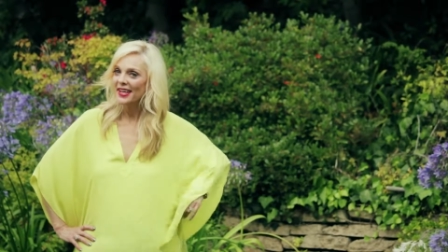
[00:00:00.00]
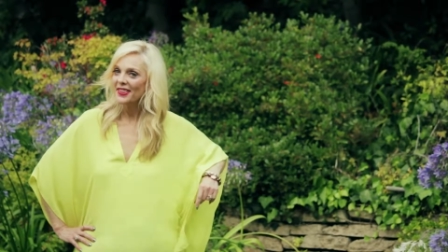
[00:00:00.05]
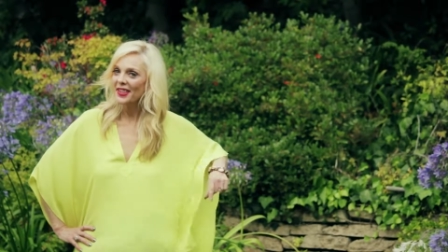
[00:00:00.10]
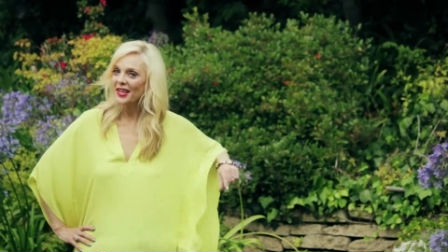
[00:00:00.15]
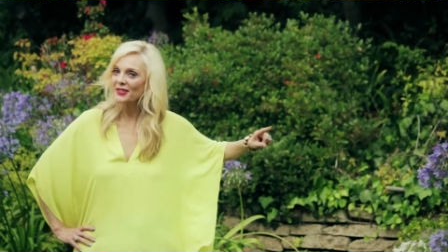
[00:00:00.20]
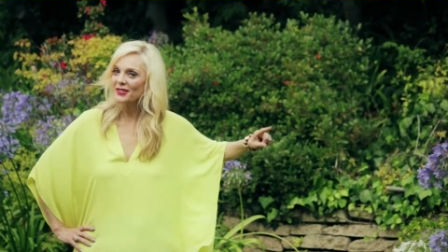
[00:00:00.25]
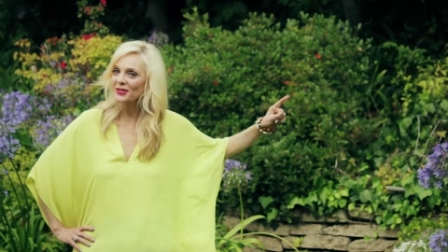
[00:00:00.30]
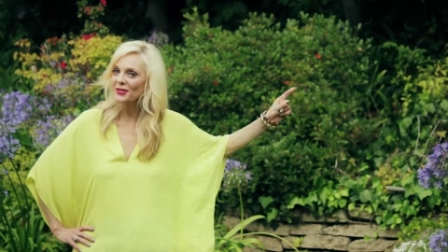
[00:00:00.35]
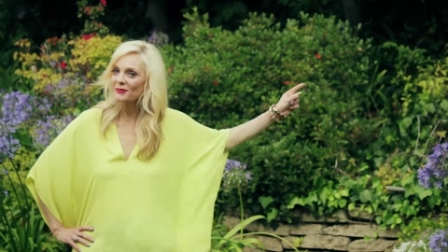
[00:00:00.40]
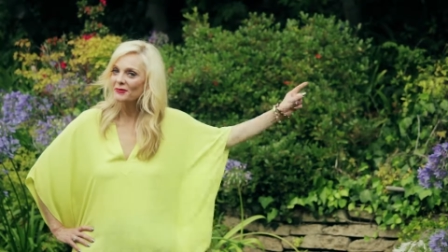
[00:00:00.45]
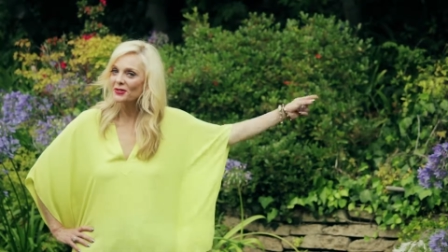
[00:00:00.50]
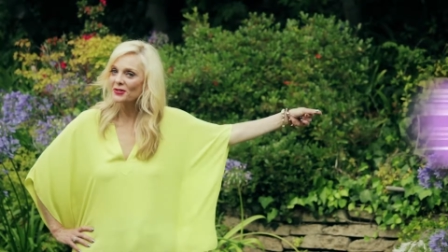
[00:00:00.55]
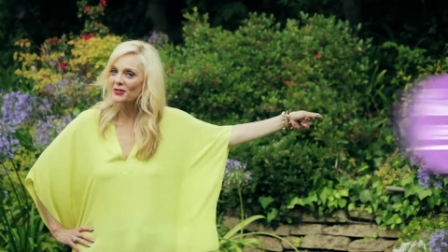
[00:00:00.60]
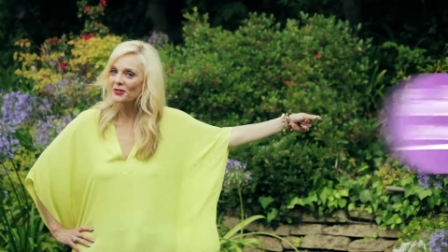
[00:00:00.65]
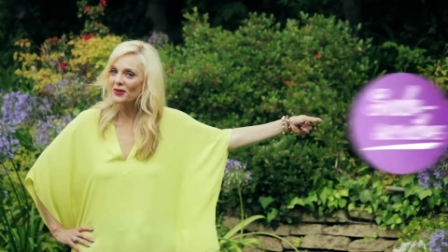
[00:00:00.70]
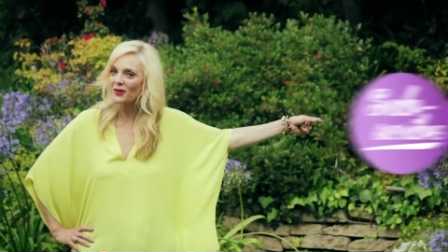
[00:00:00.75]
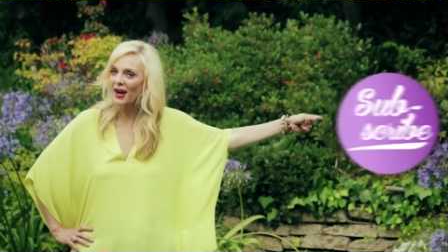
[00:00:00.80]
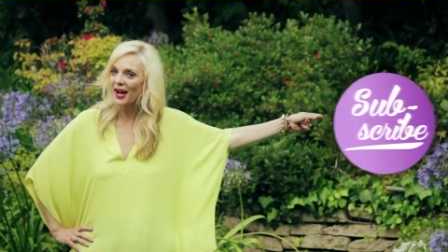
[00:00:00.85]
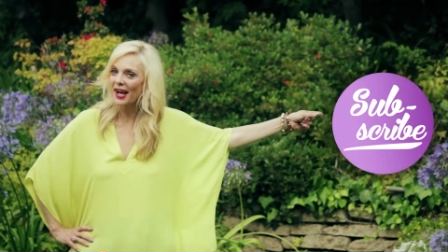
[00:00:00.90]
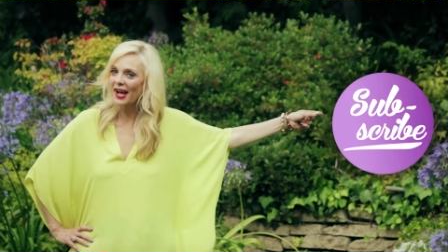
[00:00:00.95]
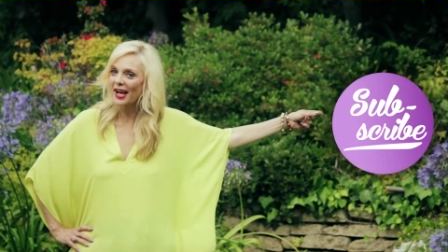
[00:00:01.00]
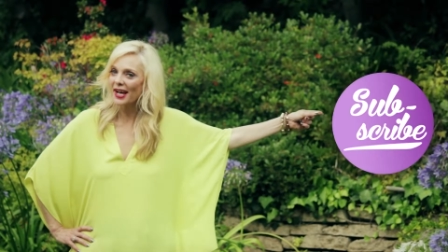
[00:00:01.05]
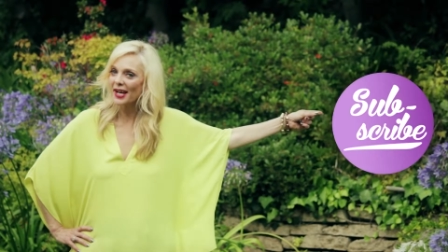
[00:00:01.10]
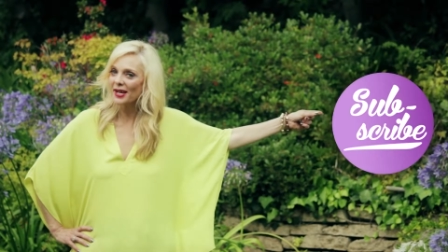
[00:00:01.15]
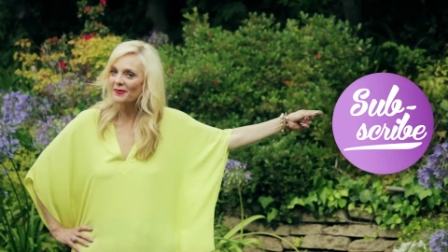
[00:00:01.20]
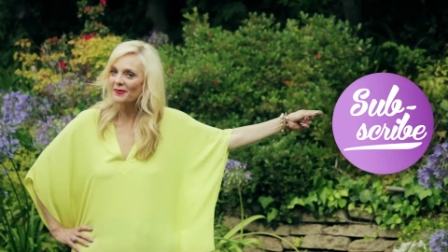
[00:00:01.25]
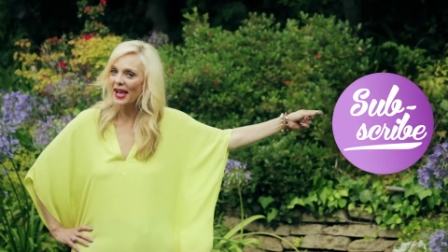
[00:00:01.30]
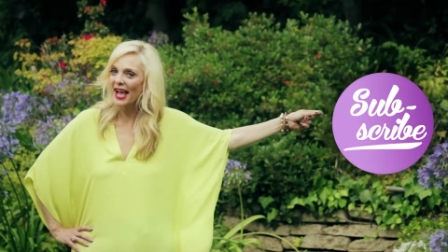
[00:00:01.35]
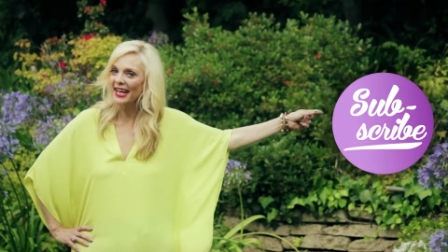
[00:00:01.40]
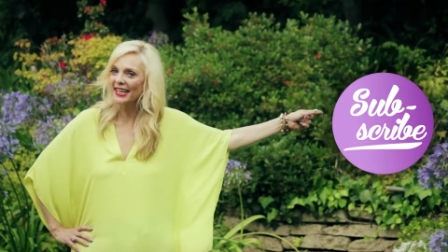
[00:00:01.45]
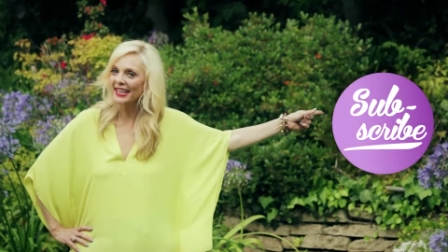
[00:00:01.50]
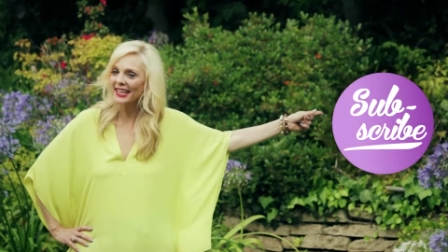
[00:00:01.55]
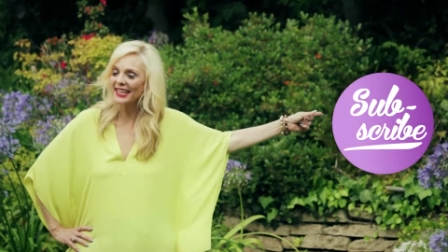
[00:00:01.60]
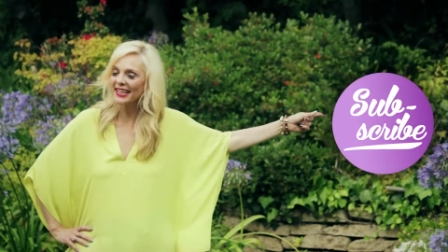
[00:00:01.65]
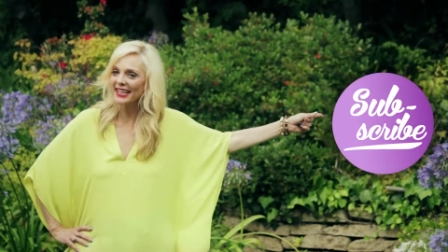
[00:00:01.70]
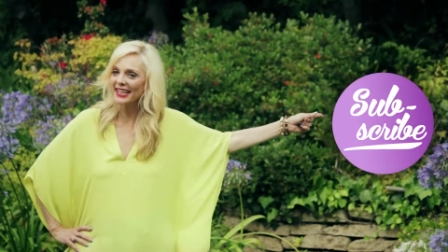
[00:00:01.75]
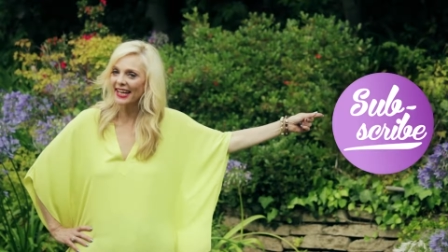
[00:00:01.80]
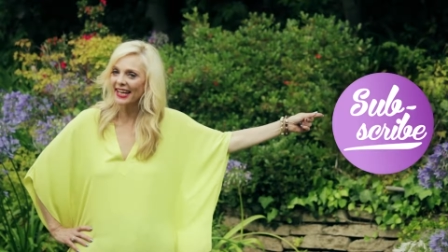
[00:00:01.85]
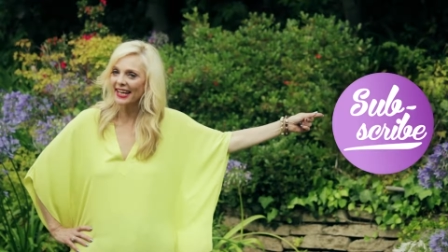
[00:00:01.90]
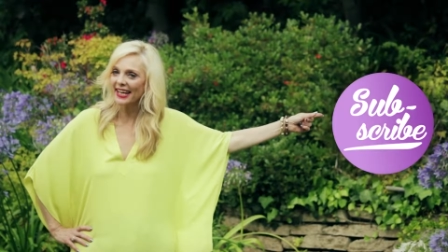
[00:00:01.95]
then subscribe and
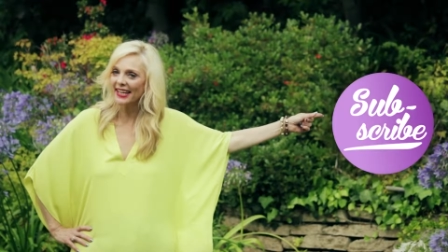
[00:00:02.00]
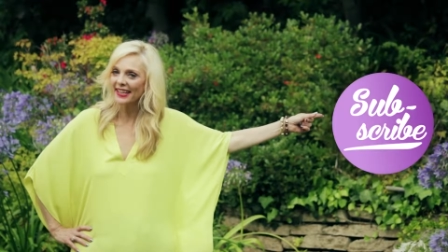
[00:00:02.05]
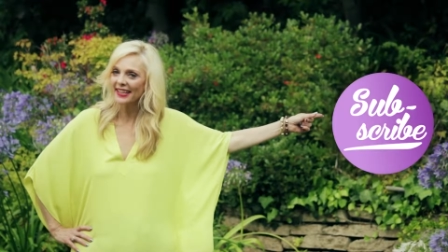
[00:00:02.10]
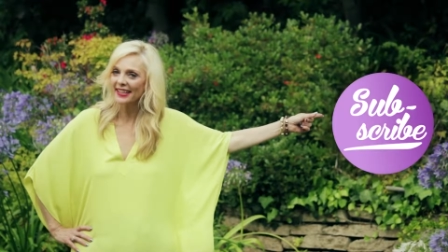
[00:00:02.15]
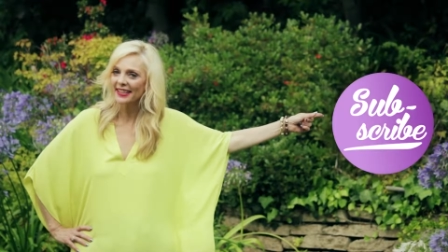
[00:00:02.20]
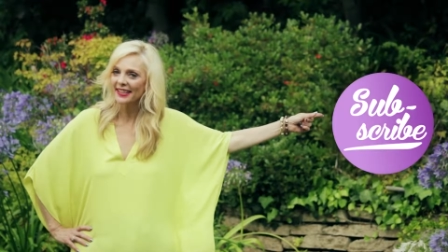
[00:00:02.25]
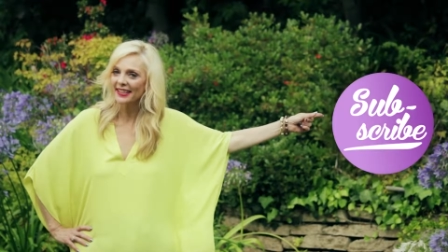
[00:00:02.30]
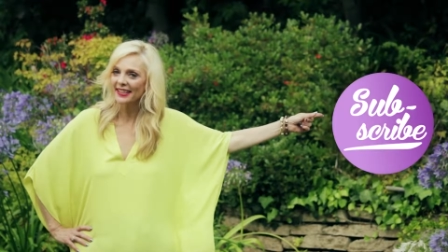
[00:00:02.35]
click.